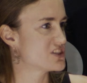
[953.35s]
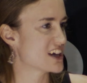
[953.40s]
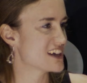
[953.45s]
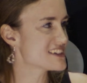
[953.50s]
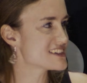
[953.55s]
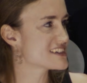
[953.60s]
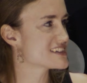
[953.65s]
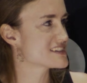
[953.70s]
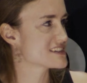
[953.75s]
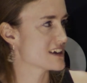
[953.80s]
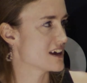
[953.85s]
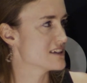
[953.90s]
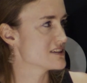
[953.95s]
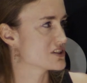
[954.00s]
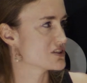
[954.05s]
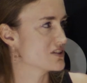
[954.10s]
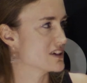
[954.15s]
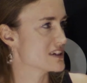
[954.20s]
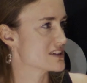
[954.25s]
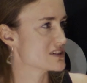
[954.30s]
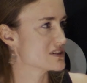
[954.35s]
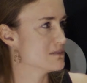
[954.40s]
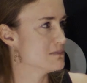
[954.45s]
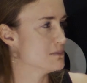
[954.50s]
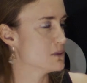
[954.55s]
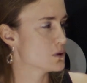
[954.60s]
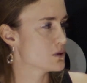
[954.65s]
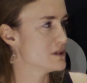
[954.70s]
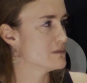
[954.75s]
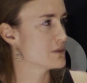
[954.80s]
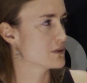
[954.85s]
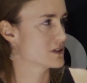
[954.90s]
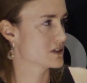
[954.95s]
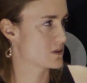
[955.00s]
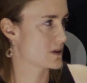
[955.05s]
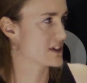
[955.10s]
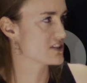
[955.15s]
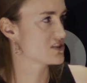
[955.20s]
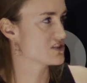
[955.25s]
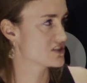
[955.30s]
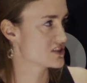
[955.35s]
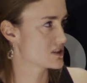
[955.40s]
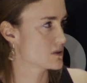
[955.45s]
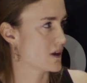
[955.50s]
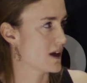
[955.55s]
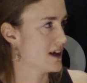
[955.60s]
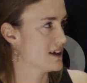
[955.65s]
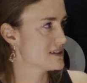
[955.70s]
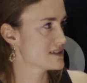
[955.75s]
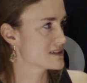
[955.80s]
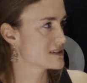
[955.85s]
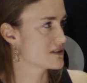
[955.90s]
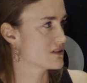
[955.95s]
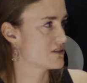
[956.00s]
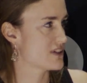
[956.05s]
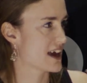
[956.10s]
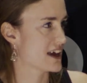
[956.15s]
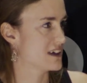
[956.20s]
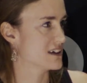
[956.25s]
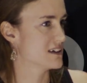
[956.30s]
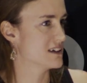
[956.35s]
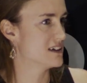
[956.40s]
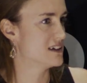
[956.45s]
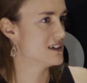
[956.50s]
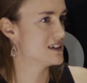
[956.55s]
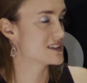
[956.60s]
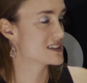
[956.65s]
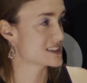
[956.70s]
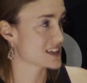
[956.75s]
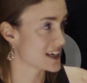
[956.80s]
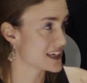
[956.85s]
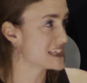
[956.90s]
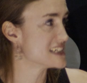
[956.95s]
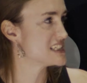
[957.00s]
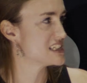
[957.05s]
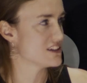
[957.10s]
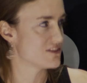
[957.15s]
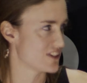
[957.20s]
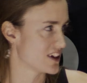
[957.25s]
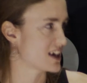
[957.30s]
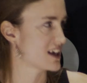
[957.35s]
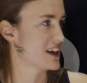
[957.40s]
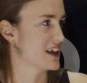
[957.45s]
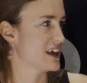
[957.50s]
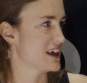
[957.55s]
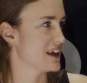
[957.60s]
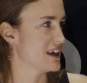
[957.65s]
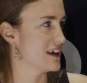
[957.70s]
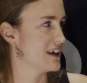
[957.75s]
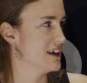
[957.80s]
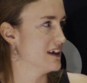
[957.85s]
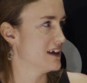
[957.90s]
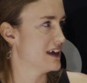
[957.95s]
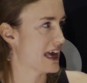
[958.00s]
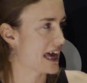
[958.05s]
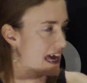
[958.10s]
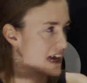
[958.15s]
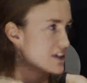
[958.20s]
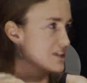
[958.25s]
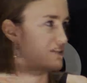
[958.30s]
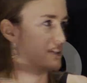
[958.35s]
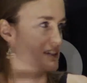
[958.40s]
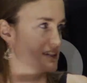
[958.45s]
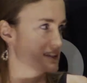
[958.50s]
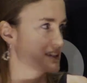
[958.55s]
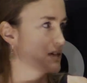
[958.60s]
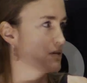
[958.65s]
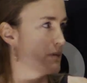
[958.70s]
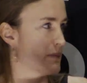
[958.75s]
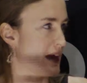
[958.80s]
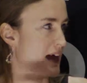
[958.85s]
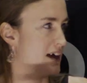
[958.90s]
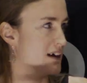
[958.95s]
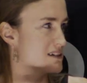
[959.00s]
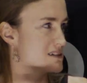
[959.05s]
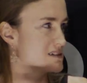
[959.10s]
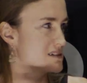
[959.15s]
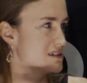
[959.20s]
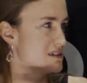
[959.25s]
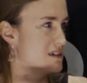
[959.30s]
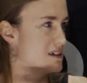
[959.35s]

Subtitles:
Genesis is answering some more important questions to us than scientifically how did things come about.